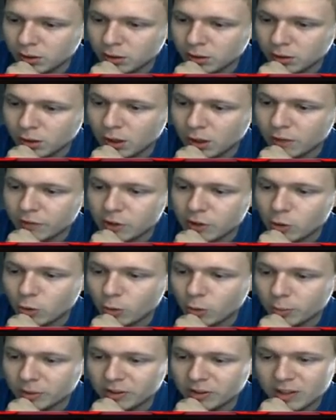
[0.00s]
Comfy
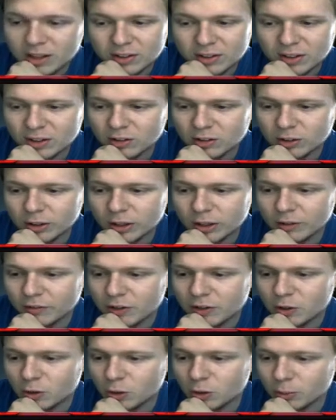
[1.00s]
Home. See, it says a
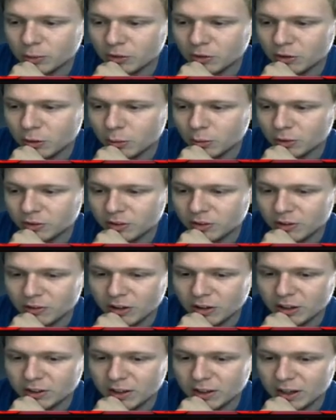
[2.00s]
Comfy Home and slower
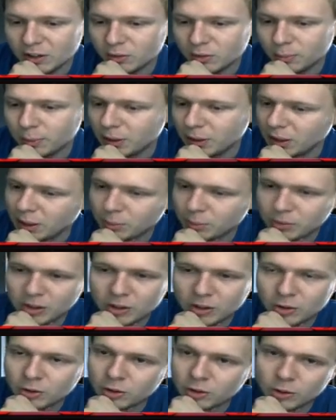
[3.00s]
Zeron decks, but I'm
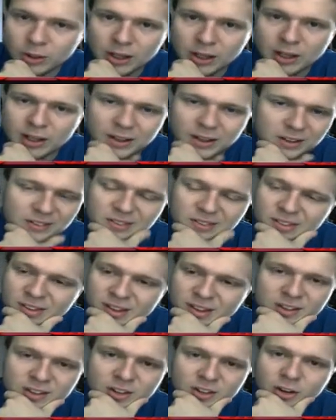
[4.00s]
telling you guys,
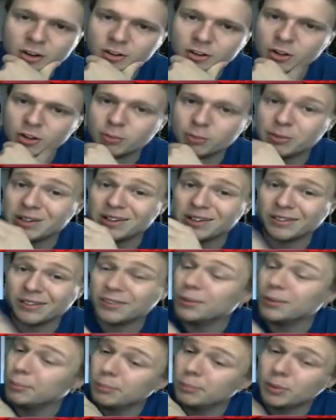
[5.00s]
this card's going to be
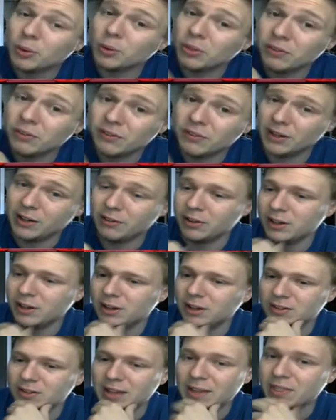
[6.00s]
nuts in both
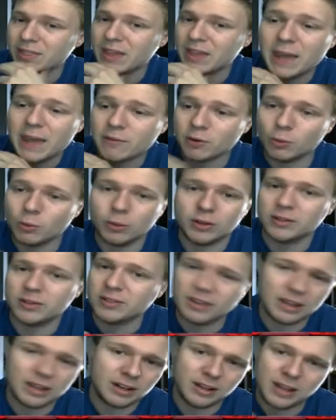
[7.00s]
variants. Everyone
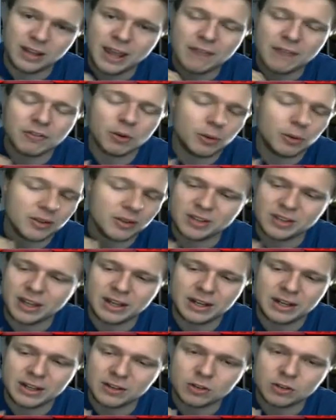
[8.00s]
said it. Everyone's
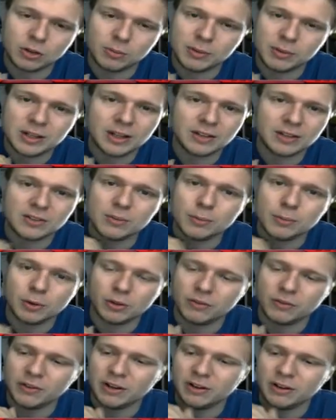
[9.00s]
saying it. It's going to be nuts in
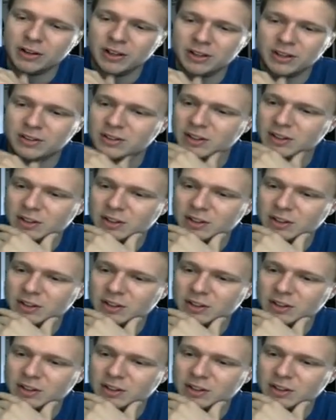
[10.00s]
both variants.